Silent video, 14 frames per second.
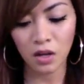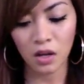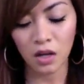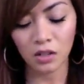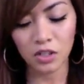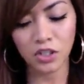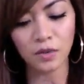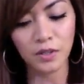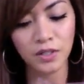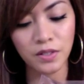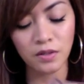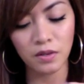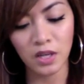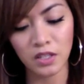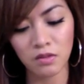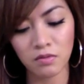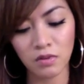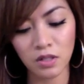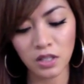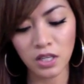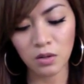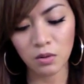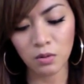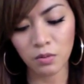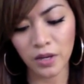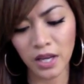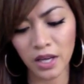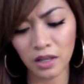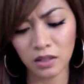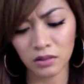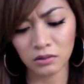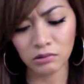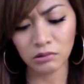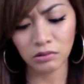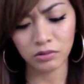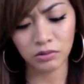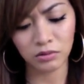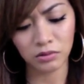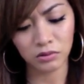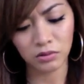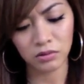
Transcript: I'll show it to you guys really quick. Oof.